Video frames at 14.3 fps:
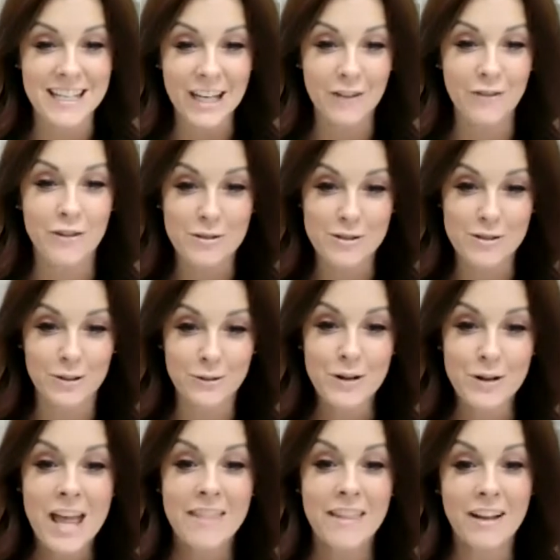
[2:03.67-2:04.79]
If you do,
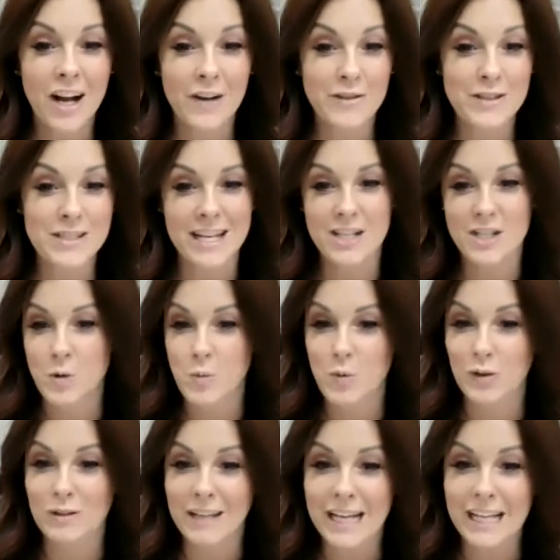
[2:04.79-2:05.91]
the conversation
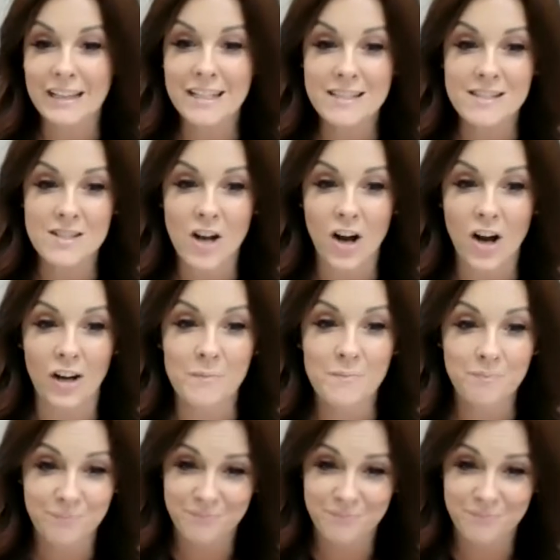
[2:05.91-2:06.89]
will likely stall,